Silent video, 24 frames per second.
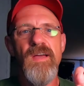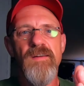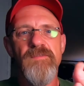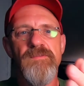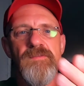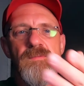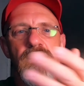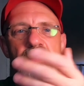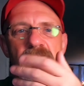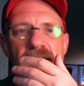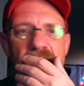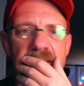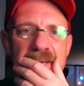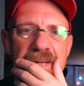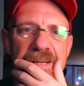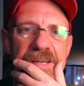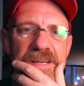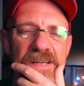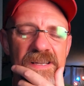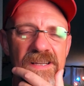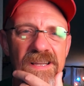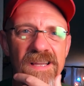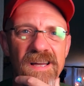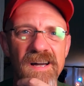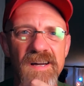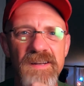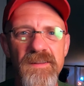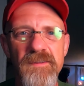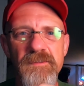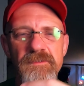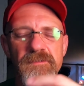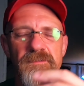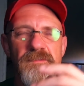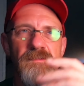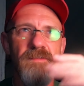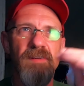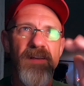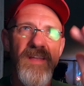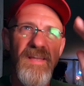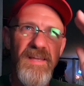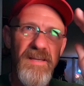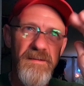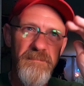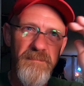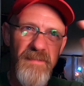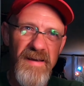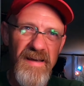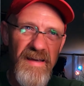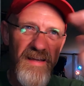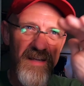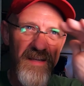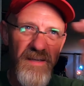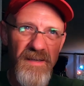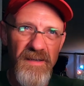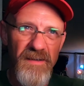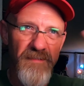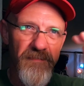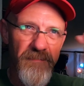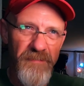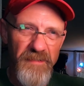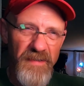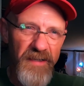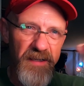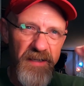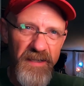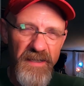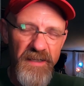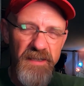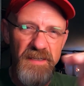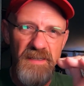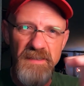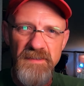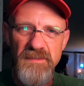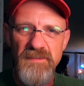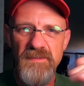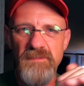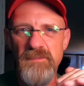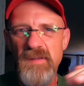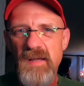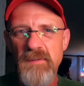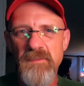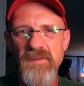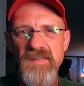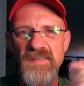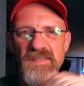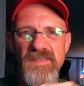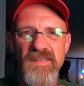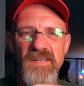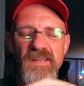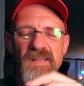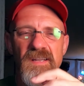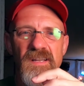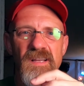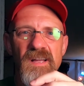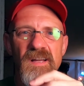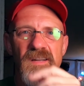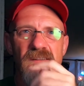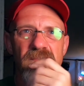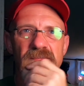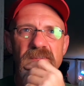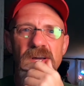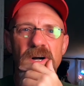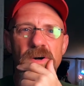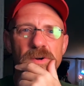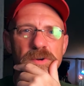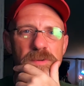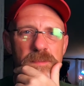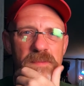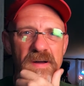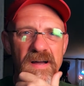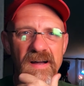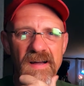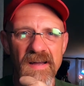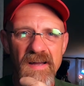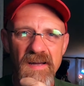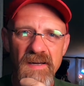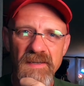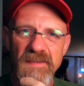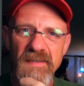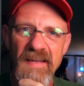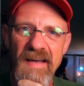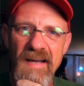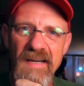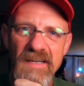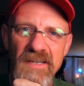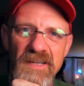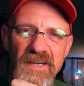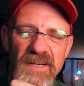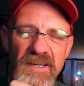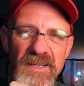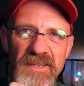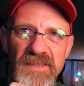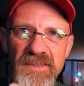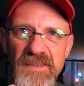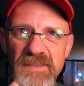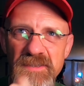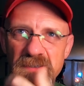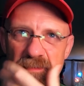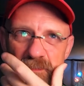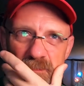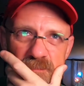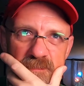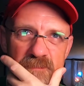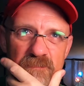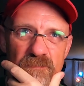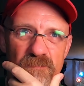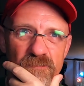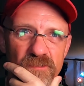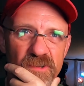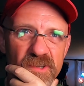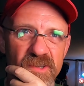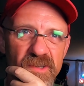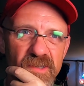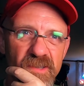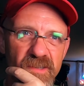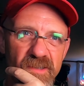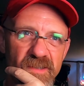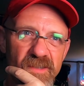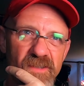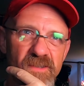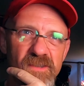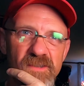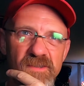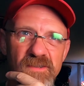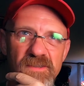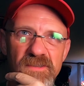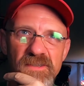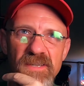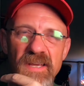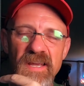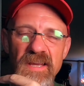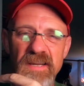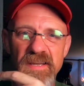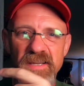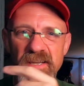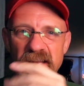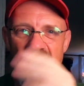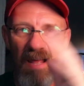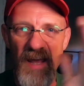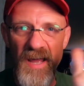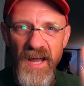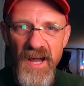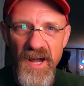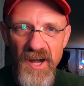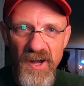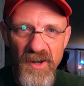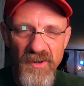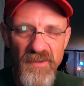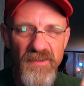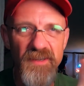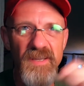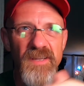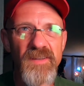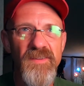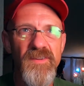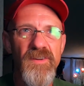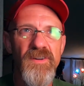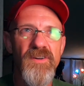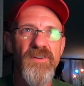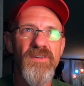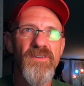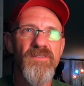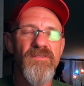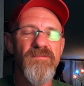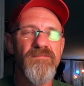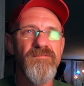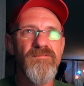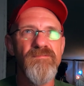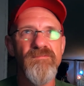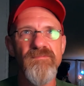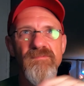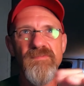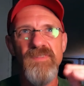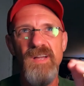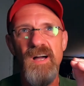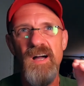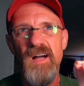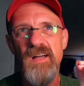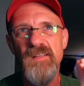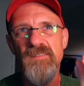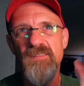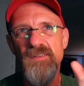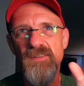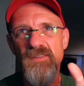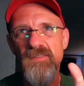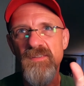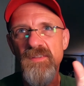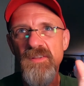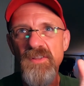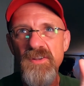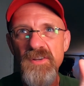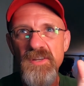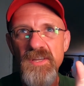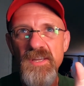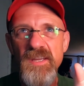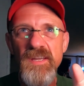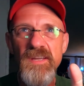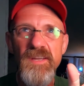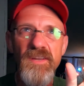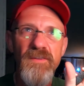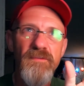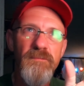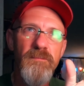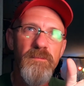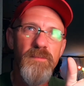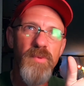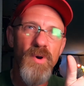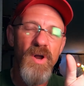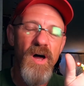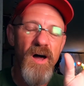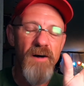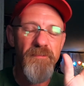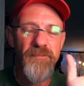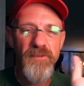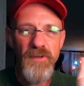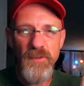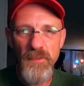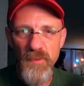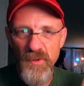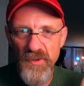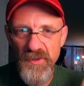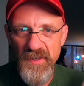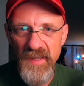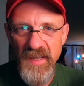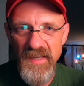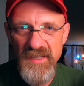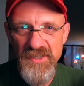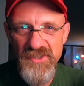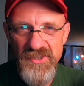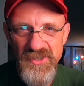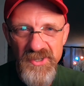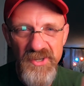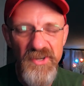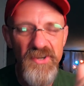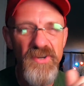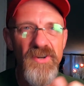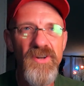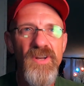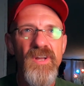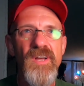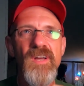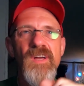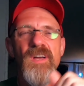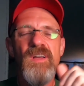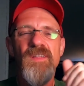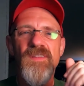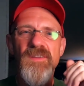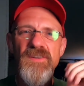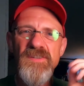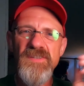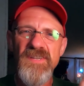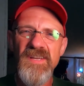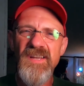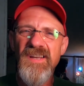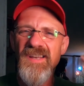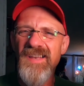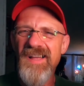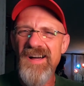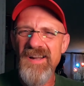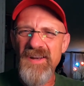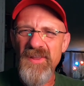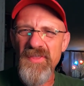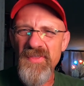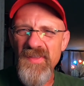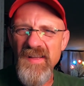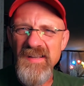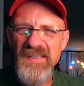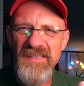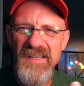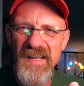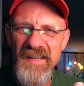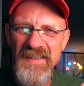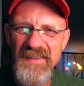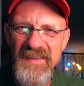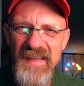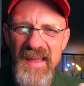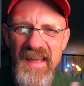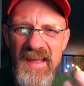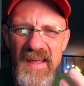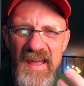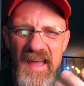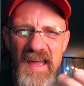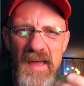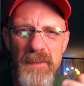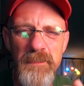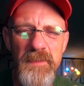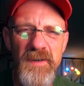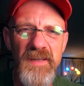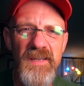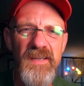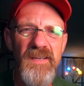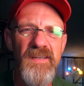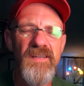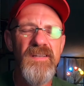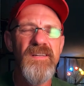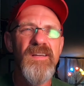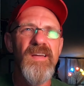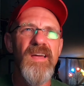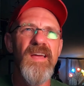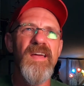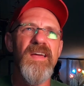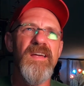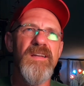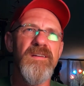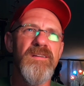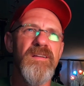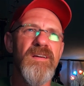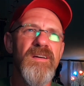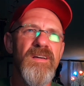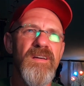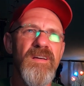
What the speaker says: I've been getting a lot of, in my feed, is I've been seeing a lot of talk about how Nikon is, you know, is headed out and they're not looking profitable next year. You see a lot of things like that happening, and